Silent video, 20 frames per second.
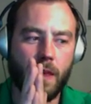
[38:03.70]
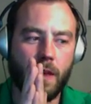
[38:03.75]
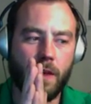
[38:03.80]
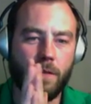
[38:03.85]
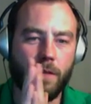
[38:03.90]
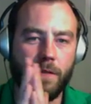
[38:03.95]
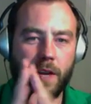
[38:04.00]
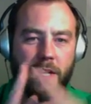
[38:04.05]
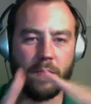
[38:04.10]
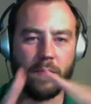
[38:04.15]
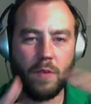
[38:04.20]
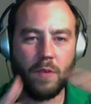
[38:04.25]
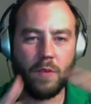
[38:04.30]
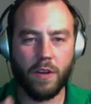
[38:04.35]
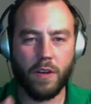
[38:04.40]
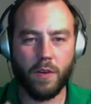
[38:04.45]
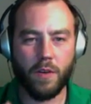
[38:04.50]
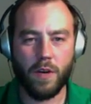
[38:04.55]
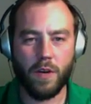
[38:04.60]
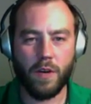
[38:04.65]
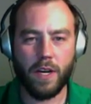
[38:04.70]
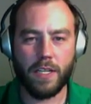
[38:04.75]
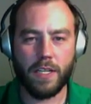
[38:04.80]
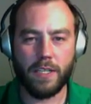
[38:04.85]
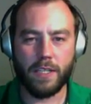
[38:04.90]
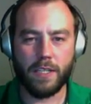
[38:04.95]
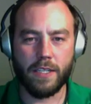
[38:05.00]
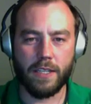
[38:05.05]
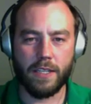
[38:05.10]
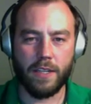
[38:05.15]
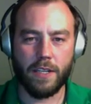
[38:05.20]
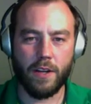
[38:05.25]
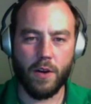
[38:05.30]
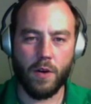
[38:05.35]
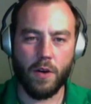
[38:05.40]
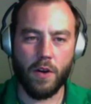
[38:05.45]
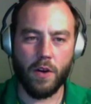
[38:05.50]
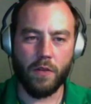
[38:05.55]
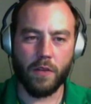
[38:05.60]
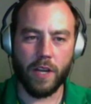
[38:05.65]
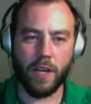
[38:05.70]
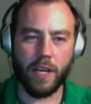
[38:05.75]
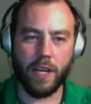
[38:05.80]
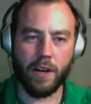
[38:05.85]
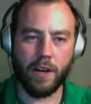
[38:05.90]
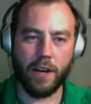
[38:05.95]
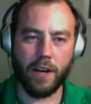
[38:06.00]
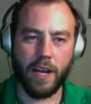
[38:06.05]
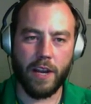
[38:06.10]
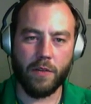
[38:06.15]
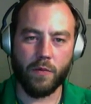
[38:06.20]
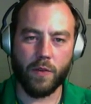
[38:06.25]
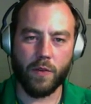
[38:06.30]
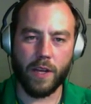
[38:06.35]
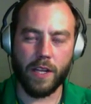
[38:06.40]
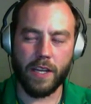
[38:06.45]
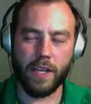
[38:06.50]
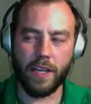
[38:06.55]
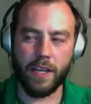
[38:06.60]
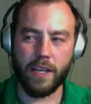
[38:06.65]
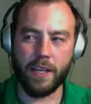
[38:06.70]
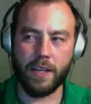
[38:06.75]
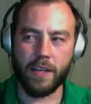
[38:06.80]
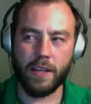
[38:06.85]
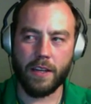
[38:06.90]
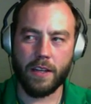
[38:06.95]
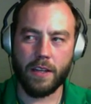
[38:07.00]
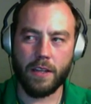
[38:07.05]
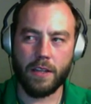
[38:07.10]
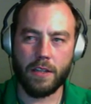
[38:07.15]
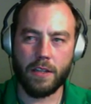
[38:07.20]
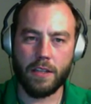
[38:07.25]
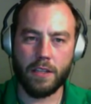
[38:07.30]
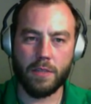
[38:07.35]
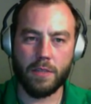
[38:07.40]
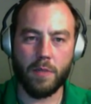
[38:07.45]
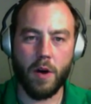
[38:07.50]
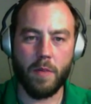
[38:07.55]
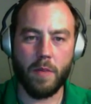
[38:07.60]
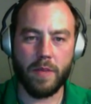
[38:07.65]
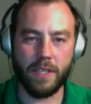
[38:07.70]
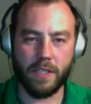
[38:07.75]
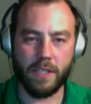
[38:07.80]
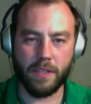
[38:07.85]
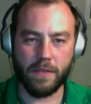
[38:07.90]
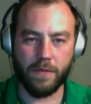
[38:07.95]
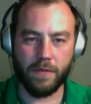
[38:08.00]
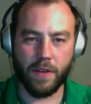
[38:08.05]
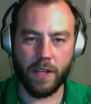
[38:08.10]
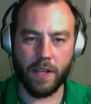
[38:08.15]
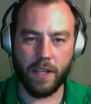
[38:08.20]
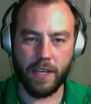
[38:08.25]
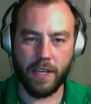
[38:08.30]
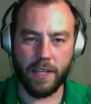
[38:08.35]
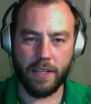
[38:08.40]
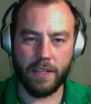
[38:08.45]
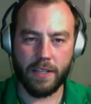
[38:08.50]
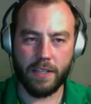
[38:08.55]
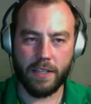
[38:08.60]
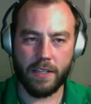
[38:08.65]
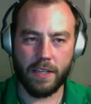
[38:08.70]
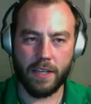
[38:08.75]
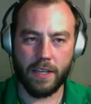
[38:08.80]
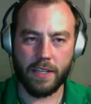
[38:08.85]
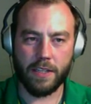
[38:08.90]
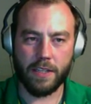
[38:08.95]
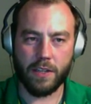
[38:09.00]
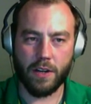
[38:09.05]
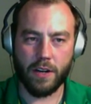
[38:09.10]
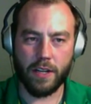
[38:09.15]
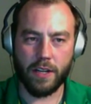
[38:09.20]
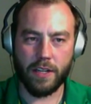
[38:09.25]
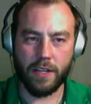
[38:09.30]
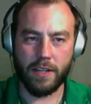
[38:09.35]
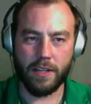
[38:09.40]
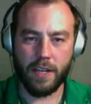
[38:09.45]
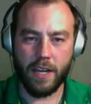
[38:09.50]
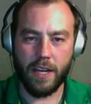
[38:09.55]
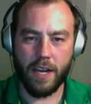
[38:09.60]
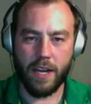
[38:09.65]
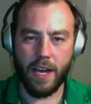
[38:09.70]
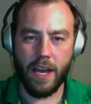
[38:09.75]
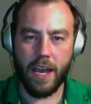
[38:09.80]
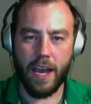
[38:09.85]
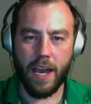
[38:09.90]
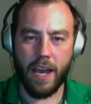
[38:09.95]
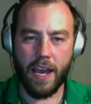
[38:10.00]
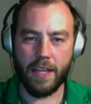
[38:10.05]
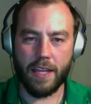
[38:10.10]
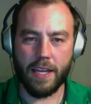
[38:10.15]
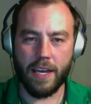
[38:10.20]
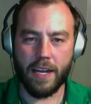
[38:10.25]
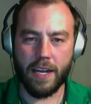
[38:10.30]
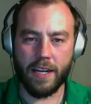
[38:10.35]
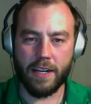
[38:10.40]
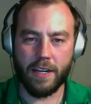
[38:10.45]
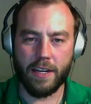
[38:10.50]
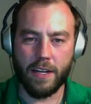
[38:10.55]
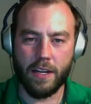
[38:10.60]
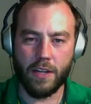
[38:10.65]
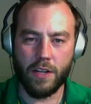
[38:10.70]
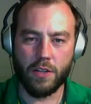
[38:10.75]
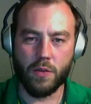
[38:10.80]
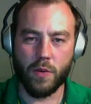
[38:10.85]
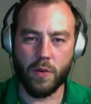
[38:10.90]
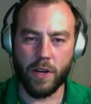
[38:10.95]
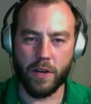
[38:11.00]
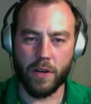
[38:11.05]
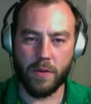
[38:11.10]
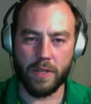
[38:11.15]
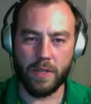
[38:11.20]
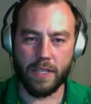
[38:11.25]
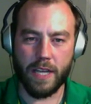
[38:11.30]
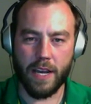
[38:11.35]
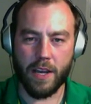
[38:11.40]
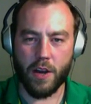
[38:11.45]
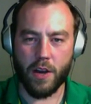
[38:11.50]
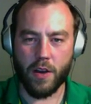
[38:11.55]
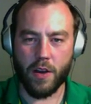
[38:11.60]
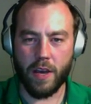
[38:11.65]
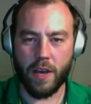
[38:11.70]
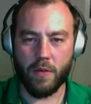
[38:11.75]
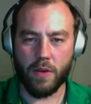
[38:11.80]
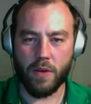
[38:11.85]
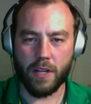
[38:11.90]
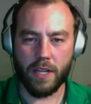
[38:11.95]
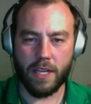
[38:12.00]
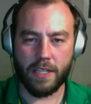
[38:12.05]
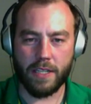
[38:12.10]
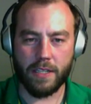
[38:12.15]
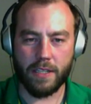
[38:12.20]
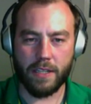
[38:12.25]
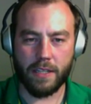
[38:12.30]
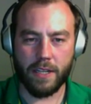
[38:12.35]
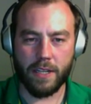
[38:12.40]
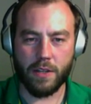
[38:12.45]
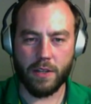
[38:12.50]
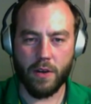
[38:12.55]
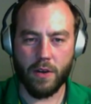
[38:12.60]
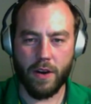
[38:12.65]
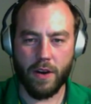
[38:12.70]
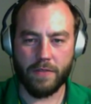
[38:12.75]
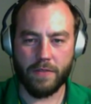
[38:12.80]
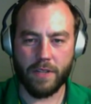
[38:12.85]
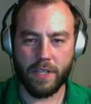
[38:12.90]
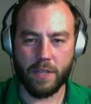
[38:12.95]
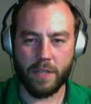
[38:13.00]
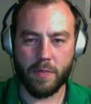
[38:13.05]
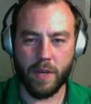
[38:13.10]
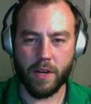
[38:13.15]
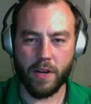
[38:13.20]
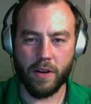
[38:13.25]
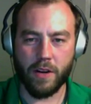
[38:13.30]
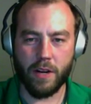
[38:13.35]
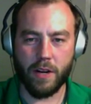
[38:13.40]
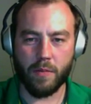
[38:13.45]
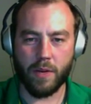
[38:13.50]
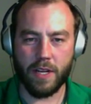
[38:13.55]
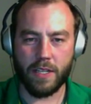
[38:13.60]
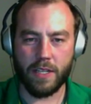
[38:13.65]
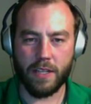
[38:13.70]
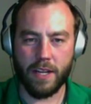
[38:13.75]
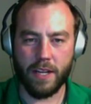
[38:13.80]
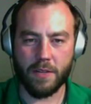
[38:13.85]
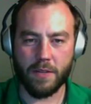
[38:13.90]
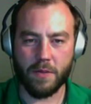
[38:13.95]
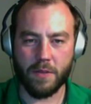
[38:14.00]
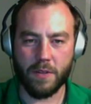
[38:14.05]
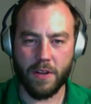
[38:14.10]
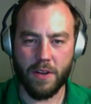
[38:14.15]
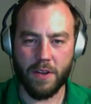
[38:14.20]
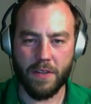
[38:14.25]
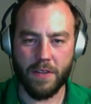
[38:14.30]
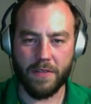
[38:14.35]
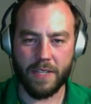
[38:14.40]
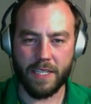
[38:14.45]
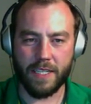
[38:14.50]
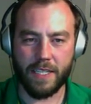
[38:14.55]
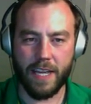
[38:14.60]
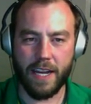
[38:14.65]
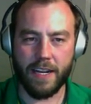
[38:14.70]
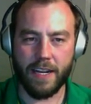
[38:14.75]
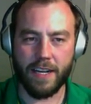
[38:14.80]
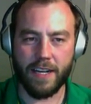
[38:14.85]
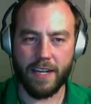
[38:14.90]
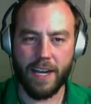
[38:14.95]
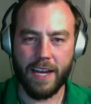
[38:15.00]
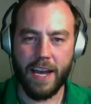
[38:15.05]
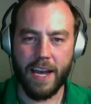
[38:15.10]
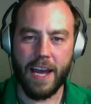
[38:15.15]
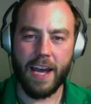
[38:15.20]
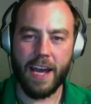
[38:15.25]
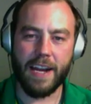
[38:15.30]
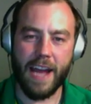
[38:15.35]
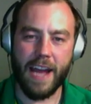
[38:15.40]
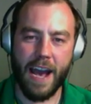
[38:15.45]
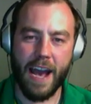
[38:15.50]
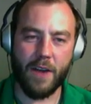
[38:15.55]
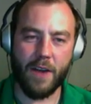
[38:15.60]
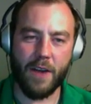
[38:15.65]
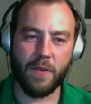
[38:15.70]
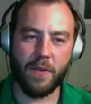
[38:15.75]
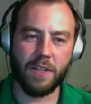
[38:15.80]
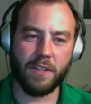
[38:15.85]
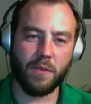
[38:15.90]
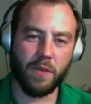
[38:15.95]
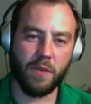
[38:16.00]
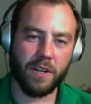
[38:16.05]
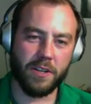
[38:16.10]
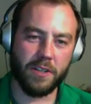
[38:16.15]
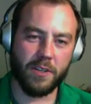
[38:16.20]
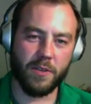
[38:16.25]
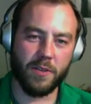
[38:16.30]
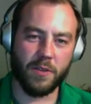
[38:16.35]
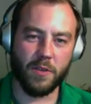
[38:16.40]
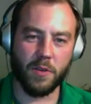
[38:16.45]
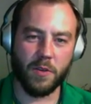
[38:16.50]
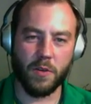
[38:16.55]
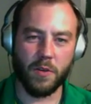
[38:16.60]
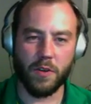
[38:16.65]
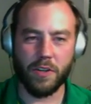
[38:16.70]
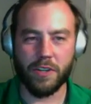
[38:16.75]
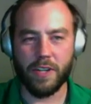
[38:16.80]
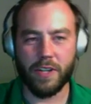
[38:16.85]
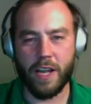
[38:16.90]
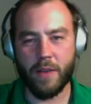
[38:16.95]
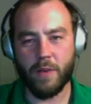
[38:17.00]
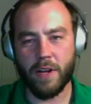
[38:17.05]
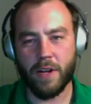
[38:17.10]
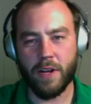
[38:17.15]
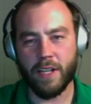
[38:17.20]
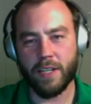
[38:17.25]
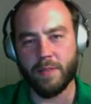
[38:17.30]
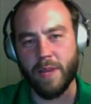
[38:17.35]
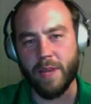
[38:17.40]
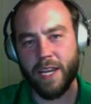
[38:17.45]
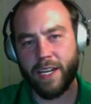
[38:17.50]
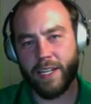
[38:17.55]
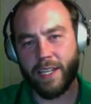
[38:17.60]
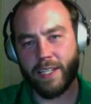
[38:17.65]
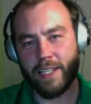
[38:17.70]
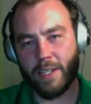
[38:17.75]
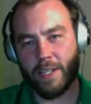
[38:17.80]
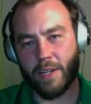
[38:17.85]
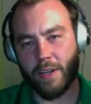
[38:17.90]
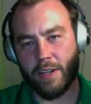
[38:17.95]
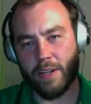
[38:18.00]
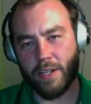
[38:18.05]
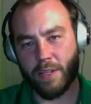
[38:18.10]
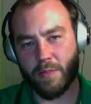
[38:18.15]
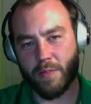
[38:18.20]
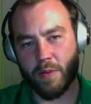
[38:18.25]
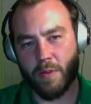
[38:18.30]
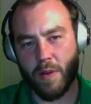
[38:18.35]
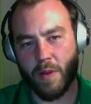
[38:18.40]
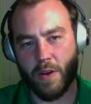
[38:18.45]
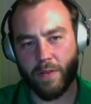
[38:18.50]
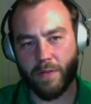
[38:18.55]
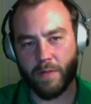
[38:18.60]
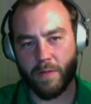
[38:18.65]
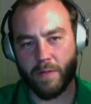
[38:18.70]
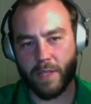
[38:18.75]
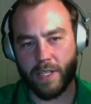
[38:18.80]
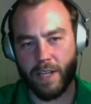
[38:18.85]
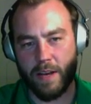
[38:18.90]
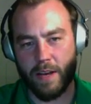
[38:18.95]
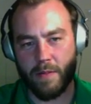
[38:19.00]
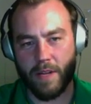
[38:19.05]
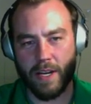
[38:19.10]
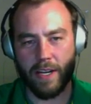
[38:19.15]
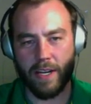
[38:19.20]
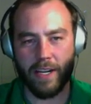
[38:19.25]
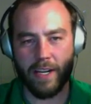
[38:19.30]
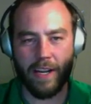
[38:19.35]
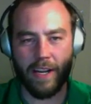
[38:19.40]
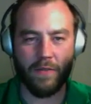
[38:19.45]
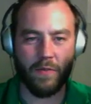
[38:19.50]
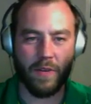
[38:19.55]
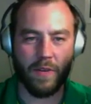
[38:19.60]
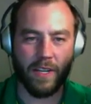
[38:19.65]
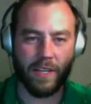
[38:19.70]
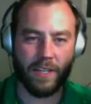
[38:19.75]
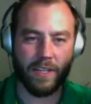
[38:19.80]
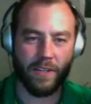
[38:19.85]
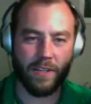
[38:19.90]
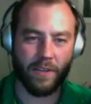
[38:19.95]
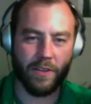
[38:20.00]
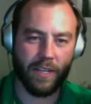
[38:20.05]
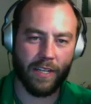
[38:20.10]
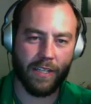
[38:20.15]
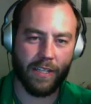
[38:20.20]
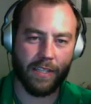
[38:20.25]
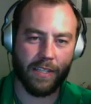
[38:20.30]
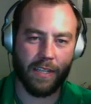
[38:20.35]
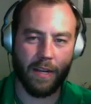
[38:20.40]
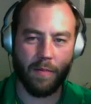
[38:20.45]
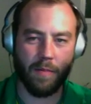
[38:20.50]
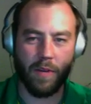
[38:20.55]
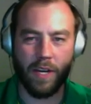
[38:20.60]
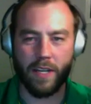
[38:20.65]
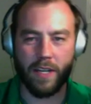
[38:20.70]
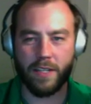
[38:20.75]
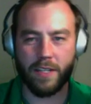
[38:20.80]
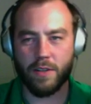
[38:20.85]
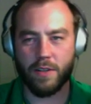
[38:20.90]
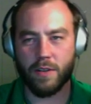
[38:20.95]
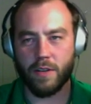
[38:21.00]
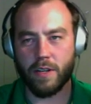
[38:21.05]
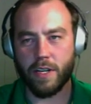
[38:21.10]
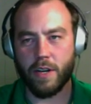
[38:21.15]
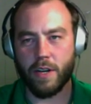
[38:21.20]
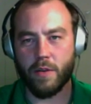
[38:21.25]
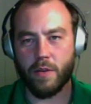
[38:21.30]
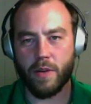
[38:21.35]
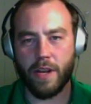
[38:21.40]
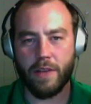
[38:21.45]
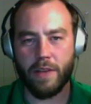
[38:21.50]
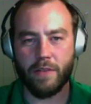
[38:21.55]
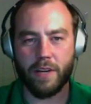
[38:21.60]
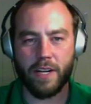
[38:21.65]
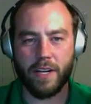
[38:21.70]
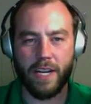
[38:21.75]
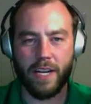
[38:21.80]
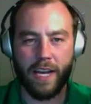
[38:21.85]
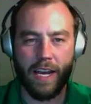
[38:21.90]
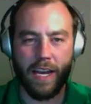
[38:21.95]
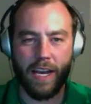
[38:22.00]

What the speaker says: Facebook was over here and really small business friendly to get started, and then Twitter was like, okay, well let's go after these bigger enterprise clients with all of this data. And now with Twitter's new tool, they're like, well, let's make it easier to just promote from the timeline, and everyone can do it, and it's $10 or whatever.